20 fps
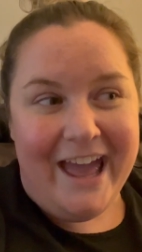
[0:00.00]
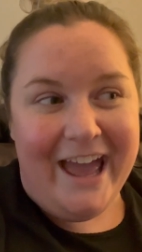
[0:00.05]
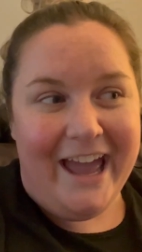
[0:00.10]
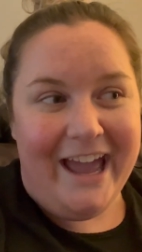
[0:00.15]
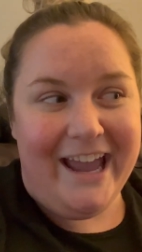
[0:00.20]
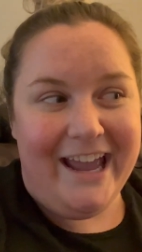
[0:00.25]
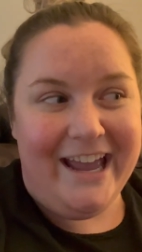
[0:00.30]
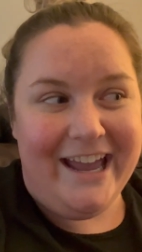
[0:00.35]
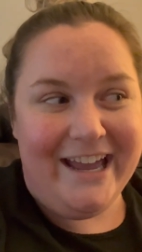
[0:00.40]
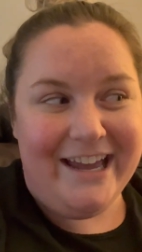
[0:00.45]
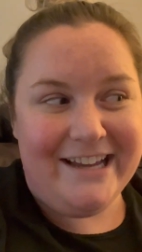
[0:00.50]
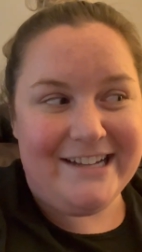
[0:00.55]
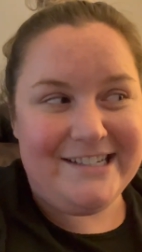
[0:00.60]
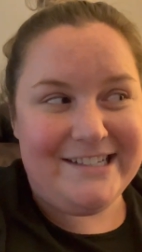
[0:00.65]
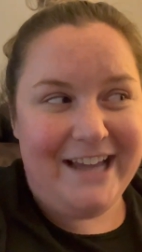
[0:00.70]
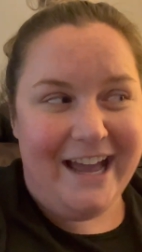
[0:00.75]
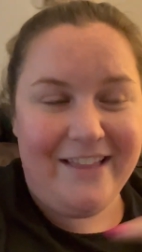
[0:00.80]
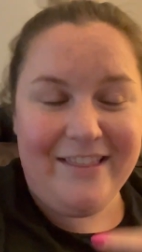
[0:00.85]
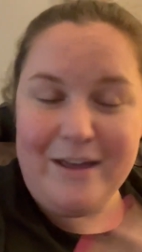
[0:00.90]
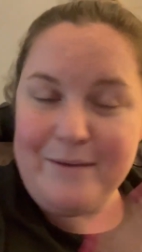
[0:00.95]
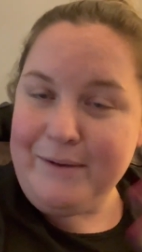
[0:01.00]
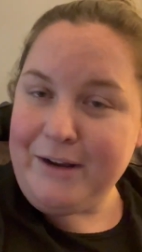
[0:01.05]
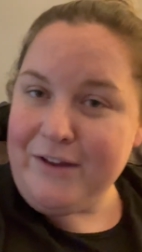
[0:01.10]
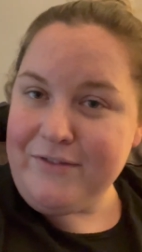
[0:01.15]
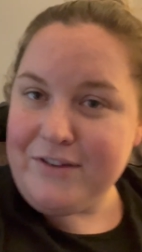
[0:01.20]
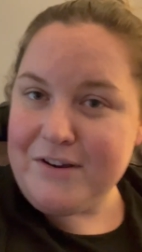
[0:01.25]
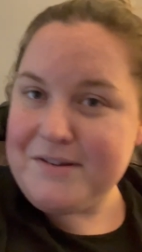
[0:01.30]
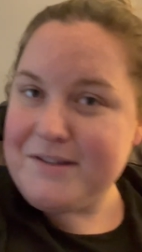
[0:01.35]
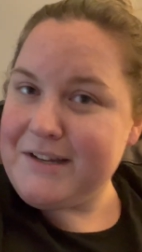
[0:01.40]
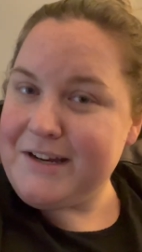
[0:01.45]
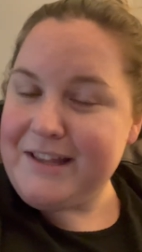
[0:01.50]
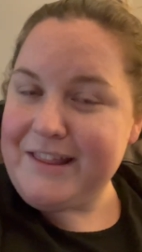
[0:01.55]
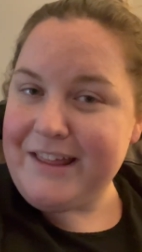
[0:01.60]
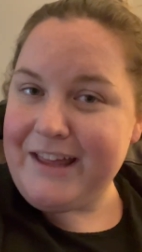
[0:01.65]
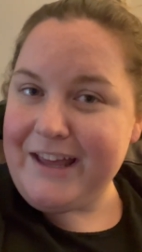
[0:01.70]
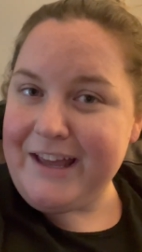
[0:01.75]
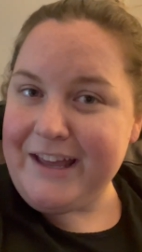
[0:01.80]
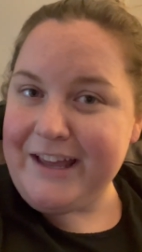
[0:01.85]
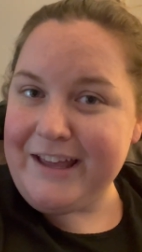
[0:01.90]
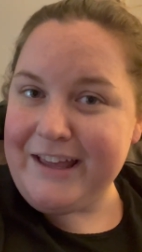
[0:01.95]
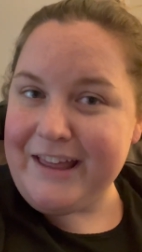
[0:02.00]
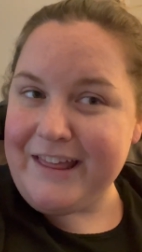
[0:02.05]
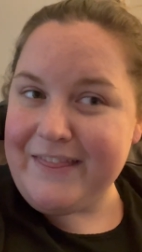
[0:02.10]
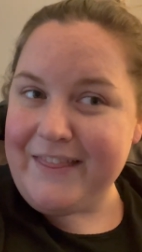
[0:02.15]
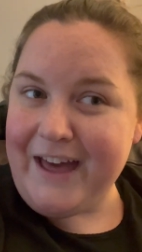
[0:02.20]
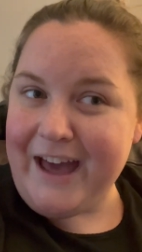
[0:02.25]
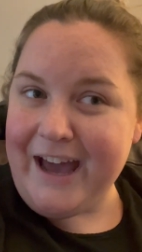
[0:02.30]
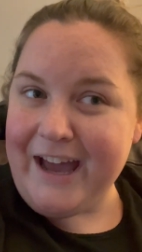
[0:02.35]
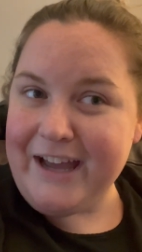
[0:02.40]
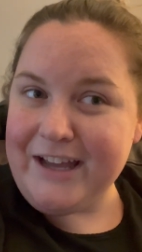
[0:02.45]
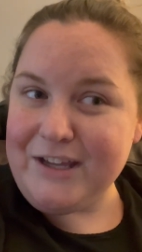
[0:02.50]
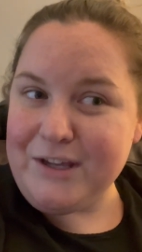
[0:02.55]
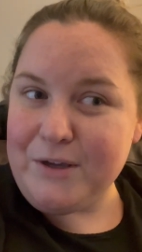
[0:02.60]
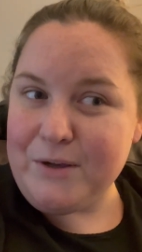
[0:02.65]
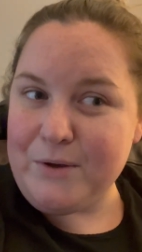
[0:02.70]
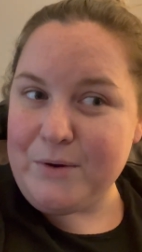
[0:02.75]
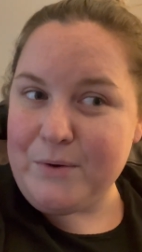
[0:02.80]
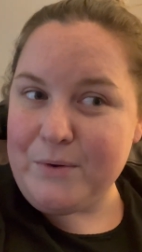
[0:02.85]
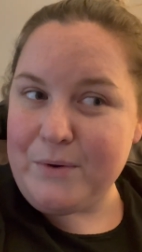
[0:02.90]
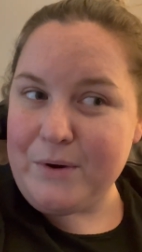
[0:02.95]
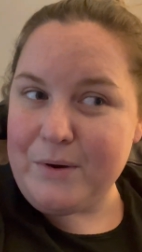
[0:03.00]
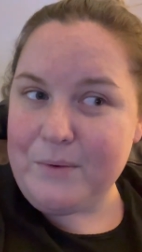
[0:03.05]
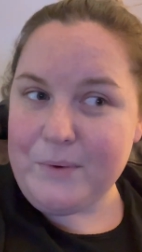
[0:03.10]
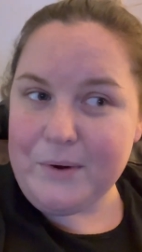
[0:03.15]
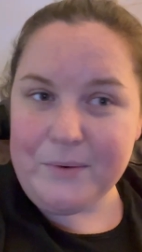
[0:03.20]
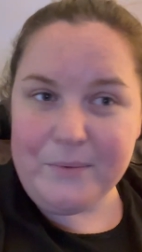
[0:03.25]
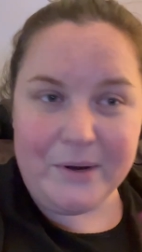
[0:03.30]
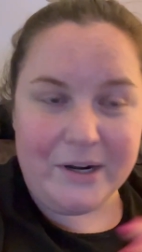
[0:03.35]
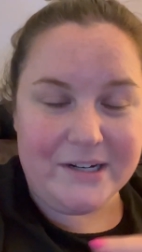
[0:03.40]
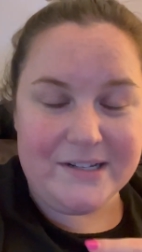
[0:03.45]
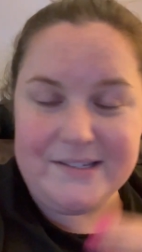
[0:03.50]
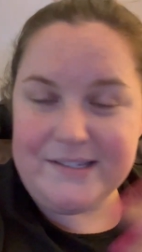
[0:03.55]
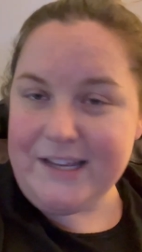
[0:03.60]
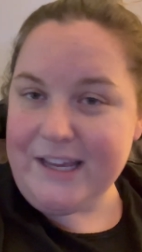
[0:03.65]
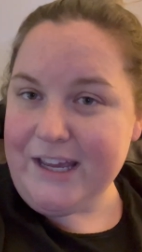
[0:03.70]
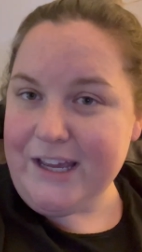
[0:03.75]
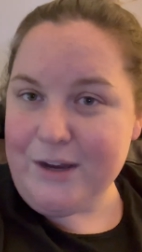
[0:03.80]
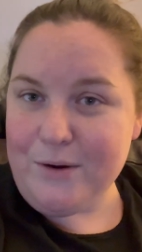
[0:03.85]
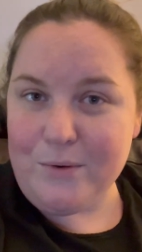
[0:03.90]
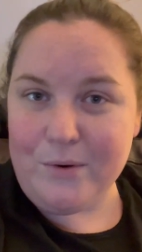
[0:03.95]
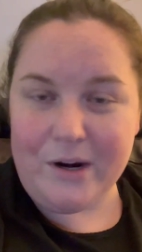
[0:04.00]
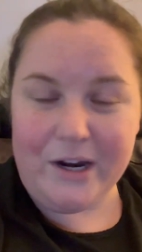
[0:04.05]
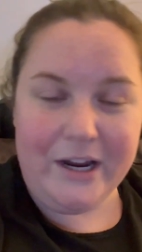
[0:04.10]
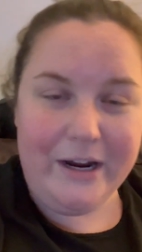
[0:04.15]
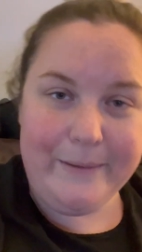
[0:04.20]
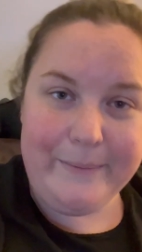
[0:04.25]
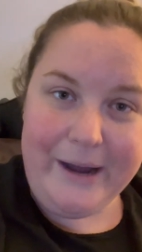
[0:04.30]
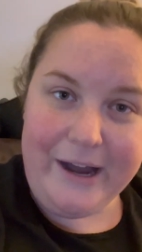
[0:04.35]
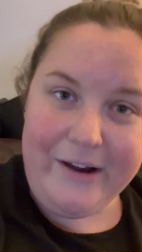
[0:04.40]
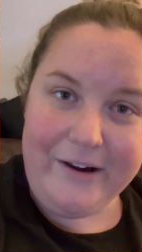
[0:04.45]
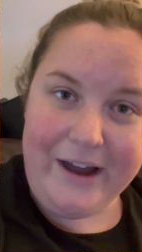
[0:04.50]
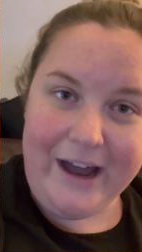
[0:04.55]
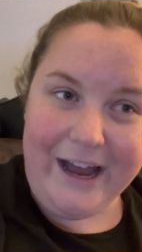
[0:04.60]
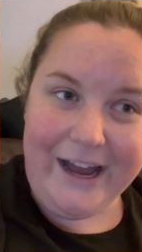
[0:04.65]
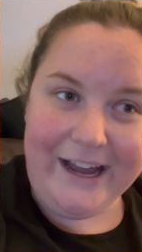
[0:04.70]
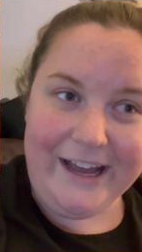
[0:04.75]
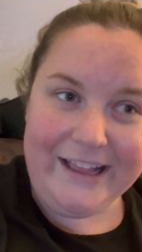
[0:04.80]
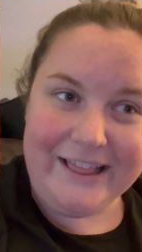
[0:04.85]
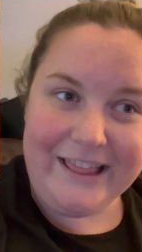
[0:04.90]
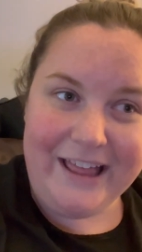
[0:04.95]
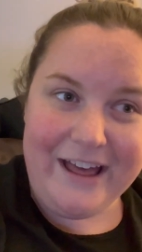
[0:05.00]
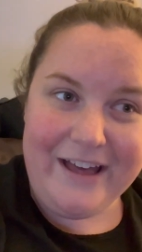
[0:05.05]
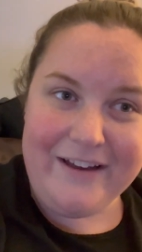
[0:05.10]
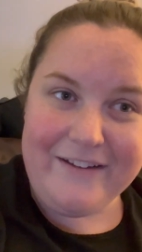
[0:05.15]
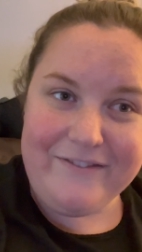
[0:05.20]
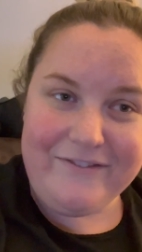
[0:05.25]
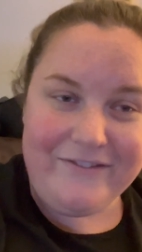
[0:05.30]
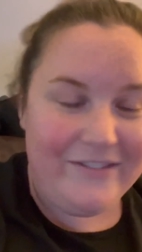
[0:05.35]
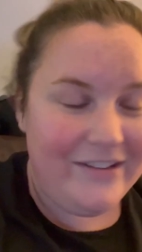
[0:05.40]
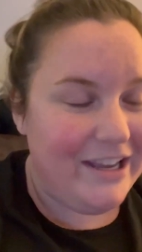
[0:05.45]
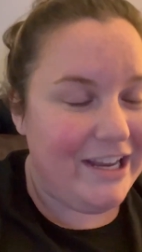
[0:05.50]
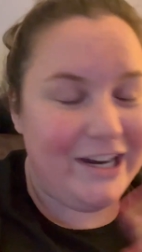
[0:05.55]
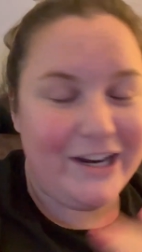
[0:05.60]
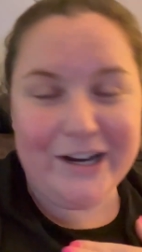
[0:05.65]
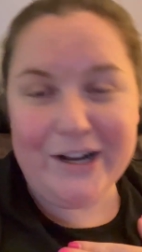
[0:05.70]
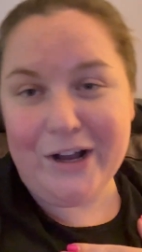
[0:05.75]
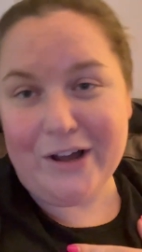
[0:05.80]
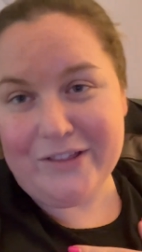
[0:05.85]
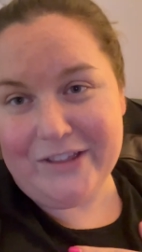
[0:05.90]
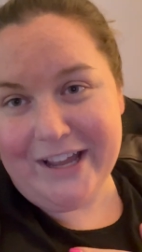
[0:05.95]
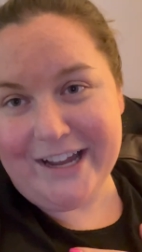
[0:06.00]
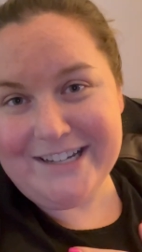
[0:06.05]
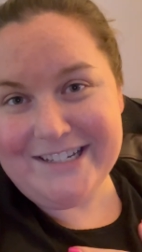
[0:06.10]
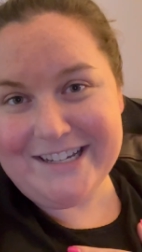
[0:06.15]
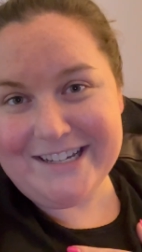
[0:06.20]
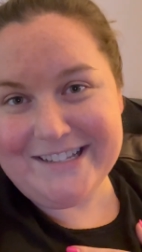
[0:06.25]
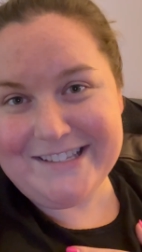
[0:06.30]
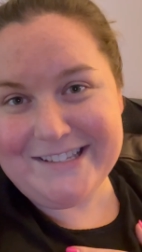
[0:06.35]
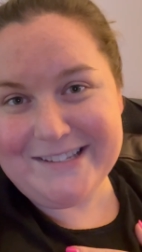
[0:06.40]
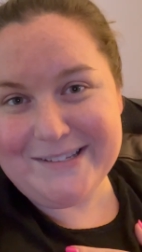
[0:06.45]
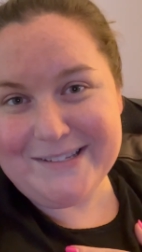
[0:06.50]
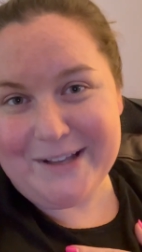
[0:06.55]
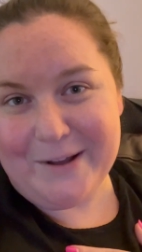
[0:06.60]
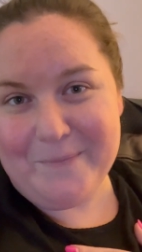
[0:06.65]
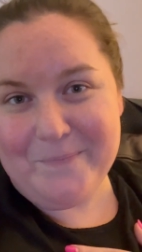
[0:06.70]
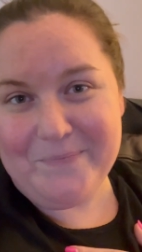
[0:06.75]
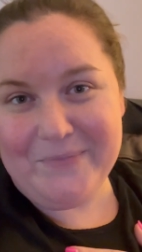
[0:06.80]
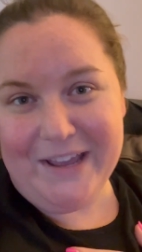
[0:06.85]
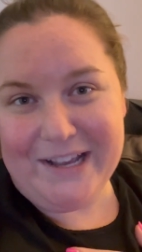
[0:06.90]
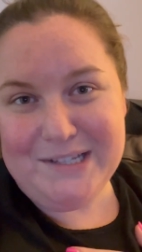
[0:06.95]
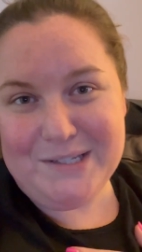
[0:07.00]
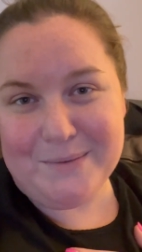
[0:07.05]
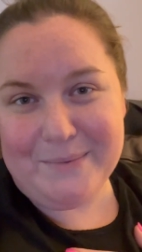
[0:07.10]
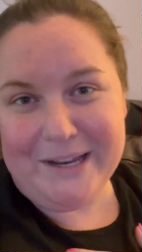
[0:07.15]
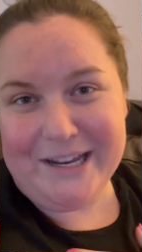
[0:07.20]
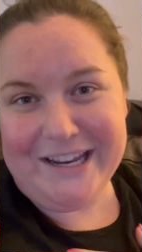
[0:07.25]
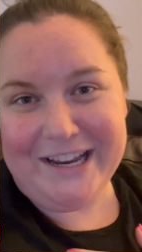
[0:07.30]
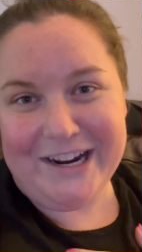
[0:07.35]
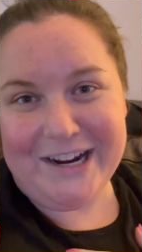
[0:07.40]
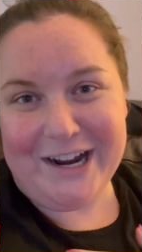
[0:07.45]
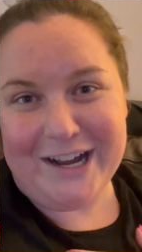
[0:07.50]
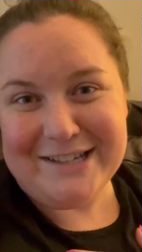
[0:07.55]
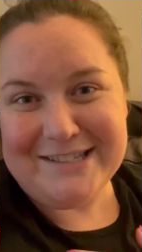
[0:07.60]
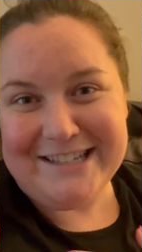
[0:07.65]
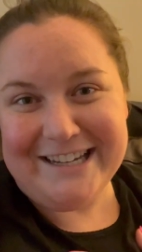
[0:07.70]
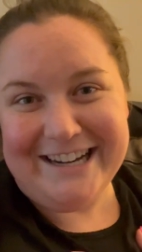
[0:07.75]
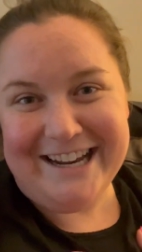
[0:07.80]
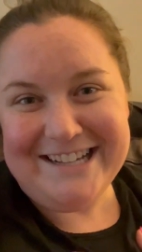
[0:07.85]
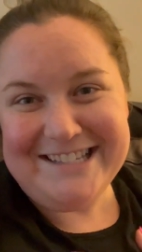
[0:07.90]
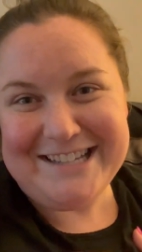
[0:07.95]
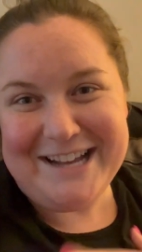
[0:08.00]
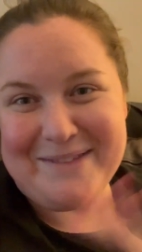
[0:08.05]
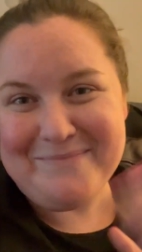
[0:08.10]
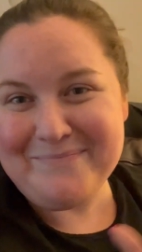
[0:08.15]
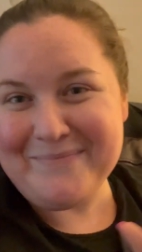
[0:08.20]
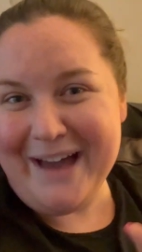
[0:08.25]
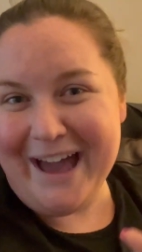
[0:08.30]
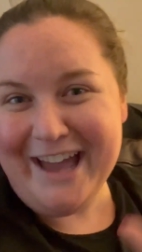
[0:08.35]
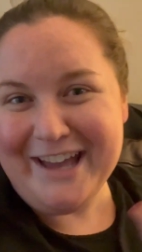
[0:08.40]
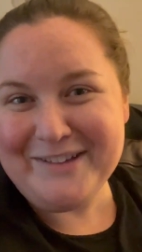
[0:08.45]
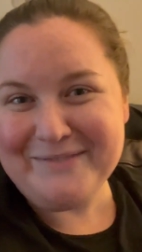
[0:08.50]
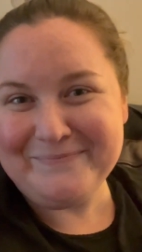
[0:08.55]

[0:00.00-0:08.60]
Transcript: And yeah, let me know if there's anything that you would wanna see or hear about. I love hearing all the ideas. So thanks for being here. I'll see you next time. Bye.